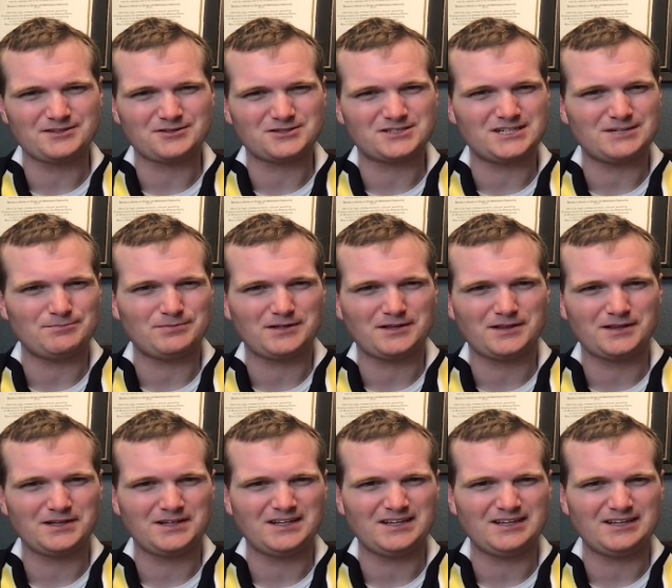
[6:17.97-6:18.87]
are
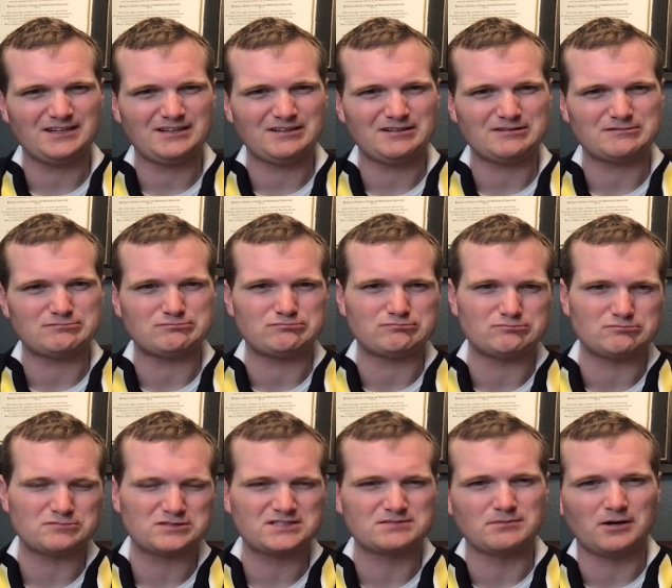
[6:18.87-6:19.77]
typically
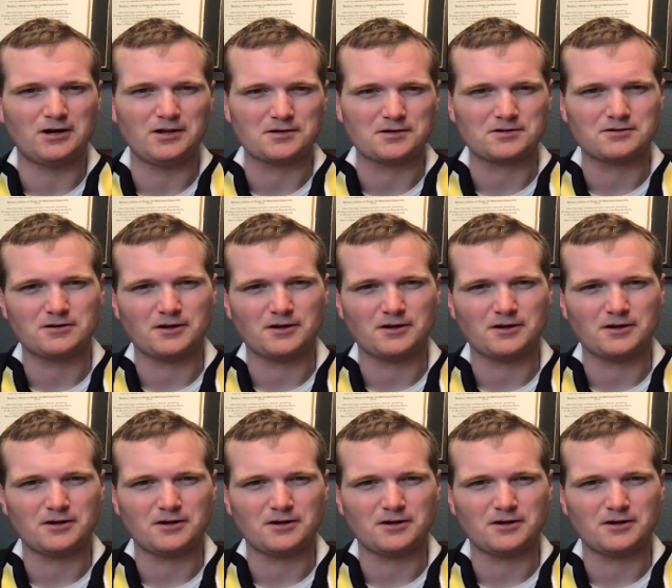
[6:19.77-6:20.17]
smaller,